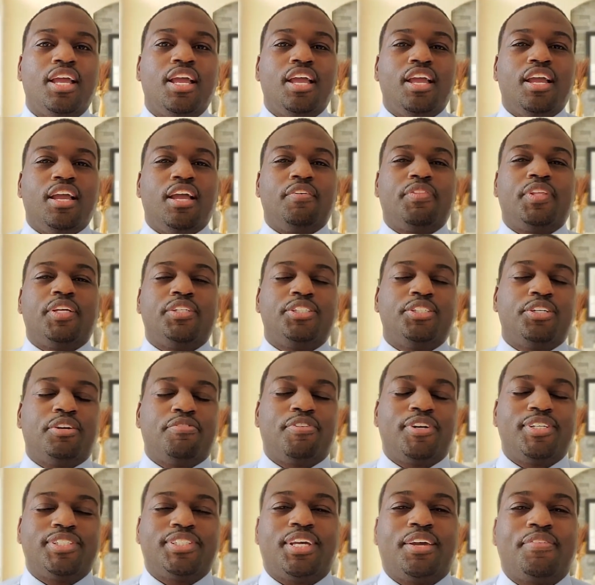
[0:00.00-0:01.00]
If this is your
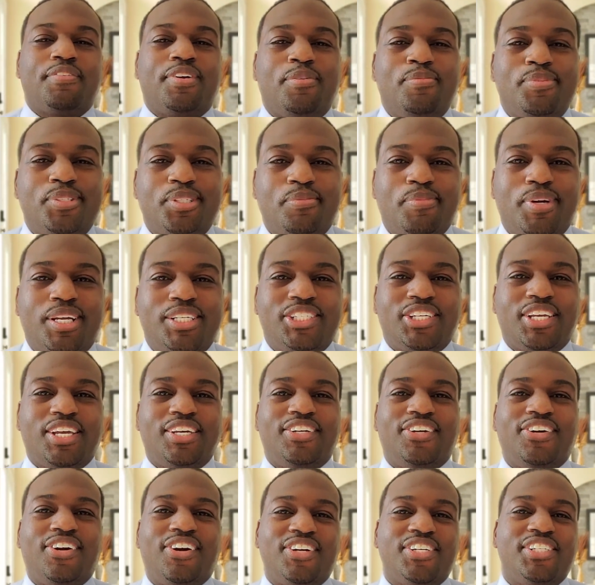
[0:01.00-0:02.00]
first time coming to my
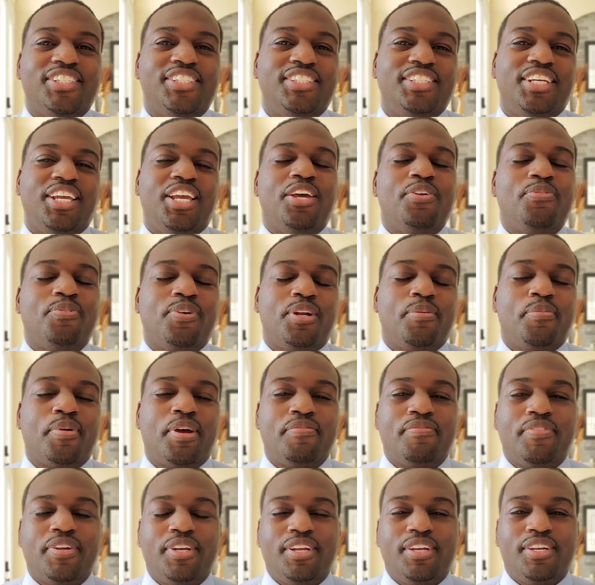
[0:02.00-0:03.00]
channel or seeing one of
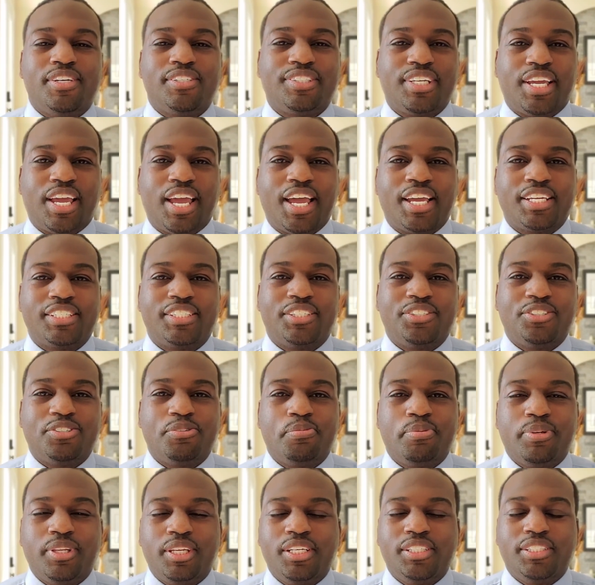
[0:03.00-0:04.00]
my videos, I ask that you
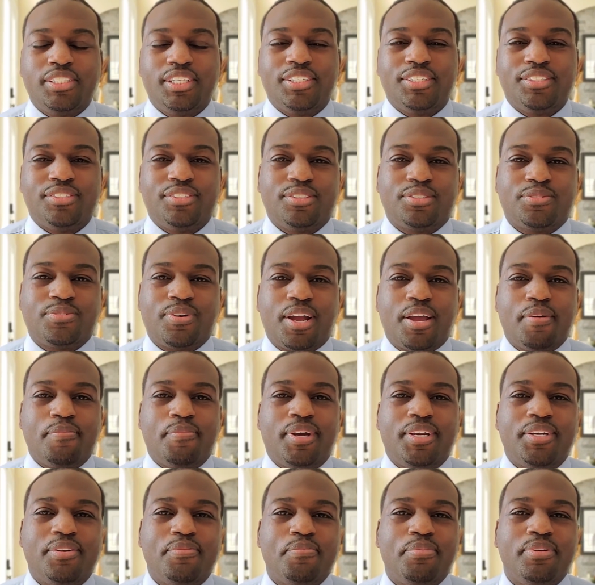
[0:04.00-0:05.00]
please hit the subscribe
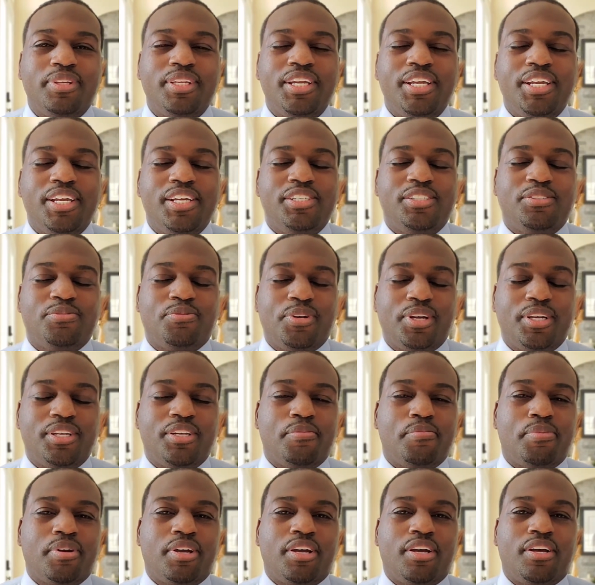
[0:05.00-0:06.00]
button, please ring
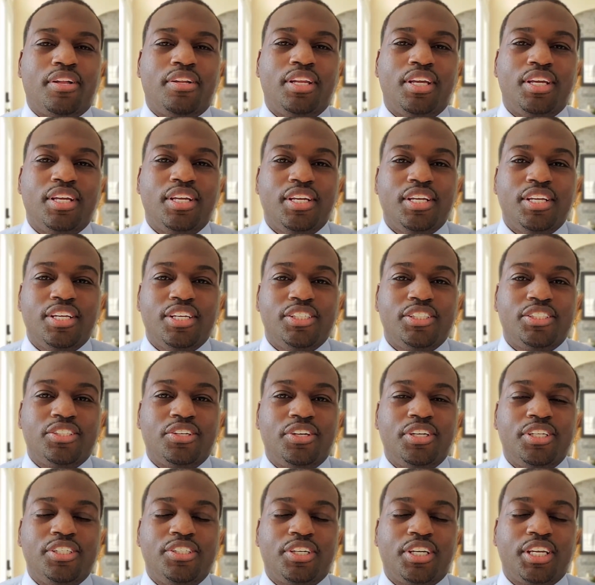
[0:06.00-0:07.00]
the bell so
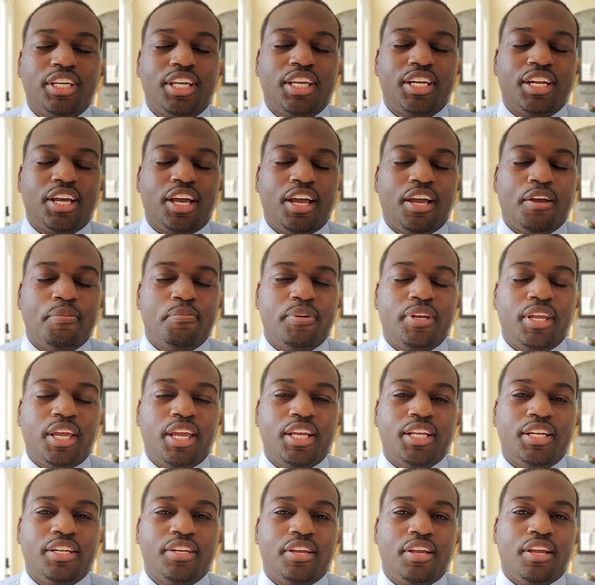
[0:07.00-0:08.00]
that you can get an
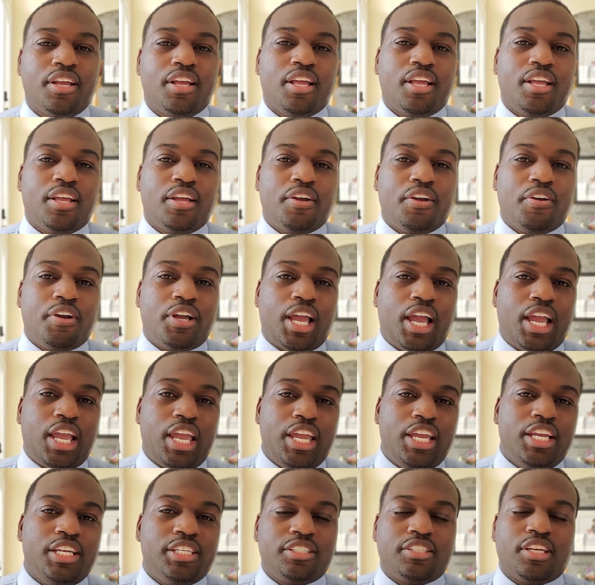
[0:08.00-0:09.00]
update
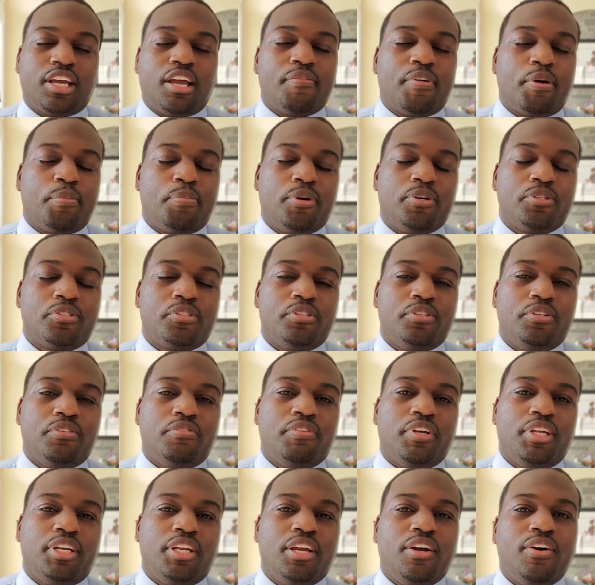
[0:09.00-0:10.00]
each time I post a new
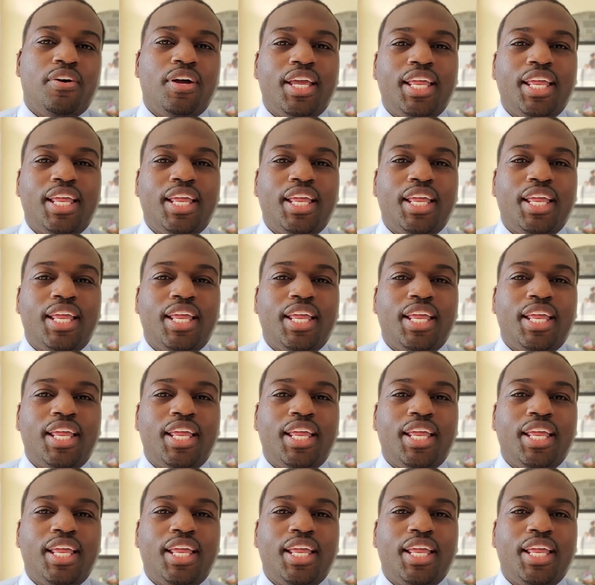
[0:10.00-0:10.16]
video.